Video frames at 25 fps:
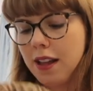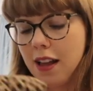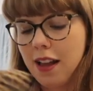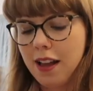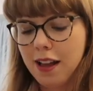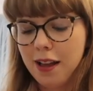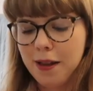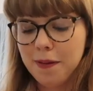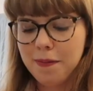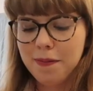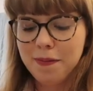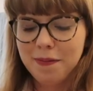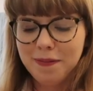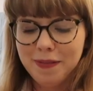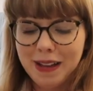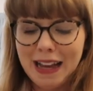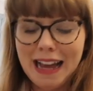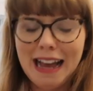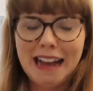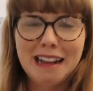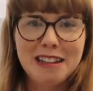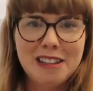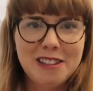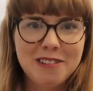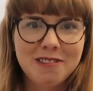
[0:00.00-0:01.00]

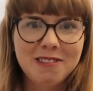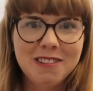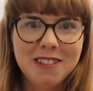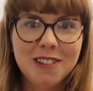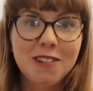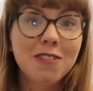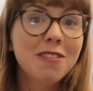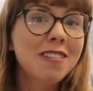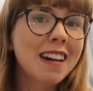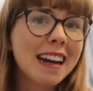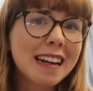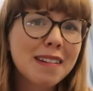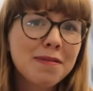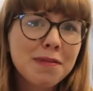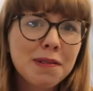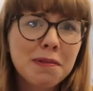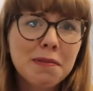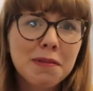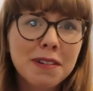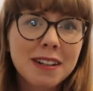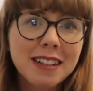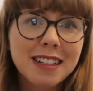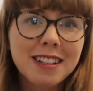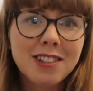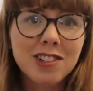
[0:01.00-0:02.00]
at all, or
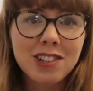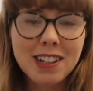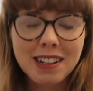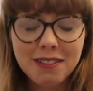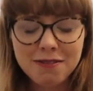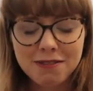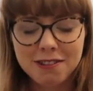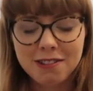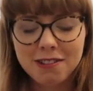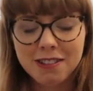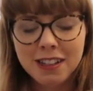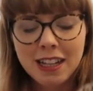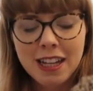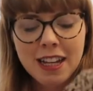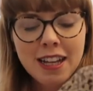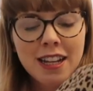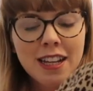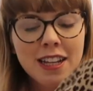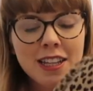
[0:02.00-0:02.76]
animal print in general.